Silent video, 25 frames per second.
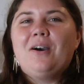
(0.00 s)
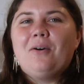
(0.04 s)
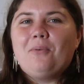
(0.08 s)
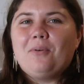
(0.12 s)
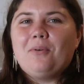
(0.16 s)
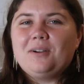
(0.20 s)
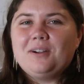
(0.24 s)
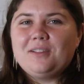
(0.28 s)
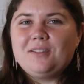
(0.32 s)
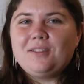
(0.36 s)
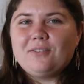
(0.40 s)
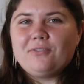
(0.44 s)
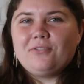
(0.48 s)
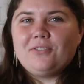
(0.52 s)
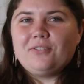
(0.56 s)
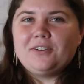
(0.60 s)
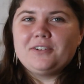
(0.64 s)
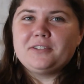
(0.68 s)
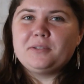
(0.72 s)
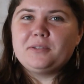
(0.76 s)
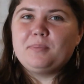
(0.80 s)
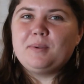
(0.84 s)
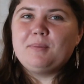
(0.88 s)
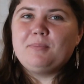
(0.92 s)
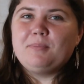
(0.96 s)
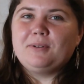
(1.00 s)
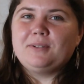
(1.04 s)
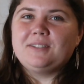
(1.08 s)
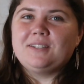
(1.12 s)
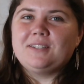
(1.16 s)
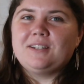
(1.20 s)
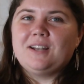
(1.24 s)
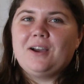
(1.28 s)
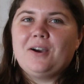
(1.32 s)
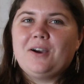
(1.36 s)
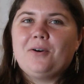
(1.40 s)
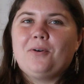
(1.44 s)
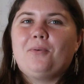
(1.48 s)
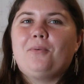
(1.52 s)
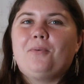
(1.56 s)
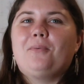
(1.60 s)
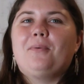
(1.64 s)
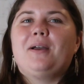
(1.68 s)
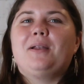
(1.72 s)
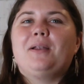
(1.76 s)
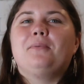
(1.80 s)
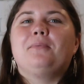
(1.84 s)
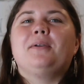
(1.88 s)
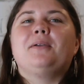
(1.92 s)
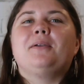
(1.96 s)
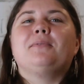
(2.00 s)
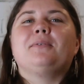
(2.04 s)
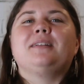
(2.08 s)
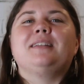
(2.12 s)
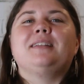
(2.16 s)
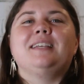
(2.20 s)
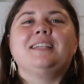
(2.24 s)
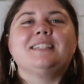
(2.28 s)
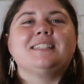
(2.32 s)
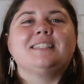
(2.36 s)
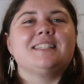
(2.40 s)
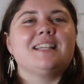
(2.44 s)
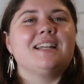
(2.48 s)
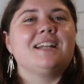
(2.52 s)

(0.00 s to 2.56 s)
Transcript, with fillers: one of the first people to know when we release